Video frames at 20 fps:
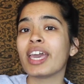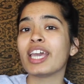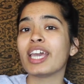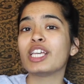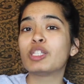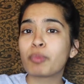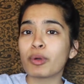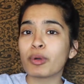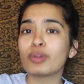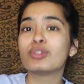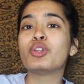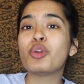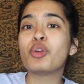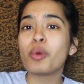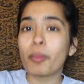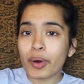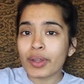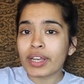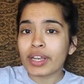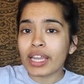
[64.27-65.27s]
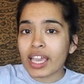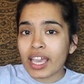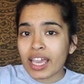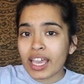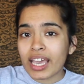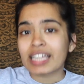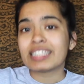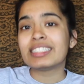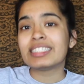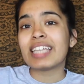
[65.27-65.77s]
exposing your body
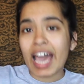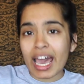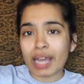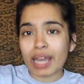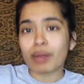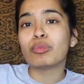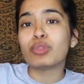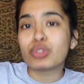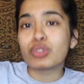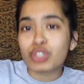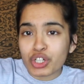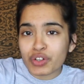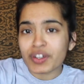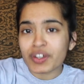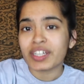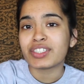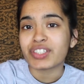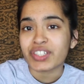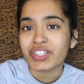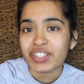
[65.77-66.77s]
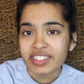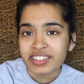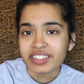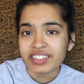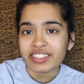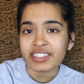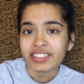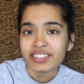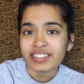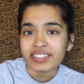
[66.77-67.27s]
to animal
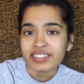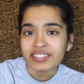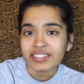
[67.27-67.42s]
secretions.